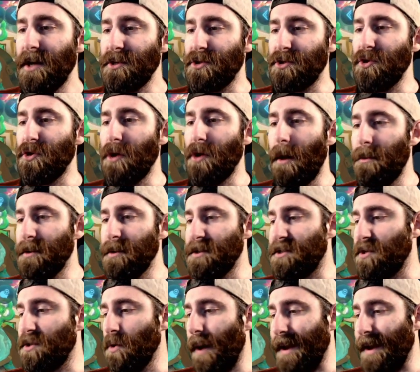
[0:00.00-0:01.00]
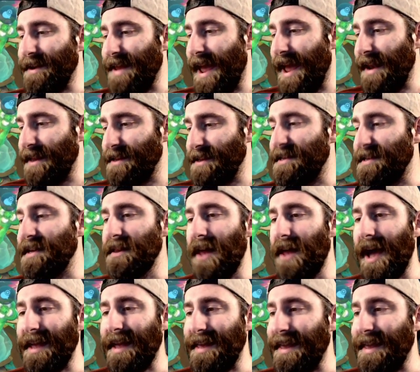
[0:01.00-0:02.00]
2 goblins, 2 undead,
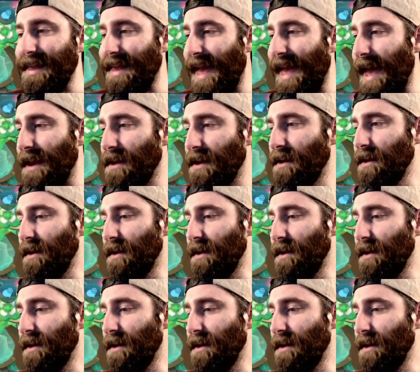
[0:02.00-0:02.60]
until I can get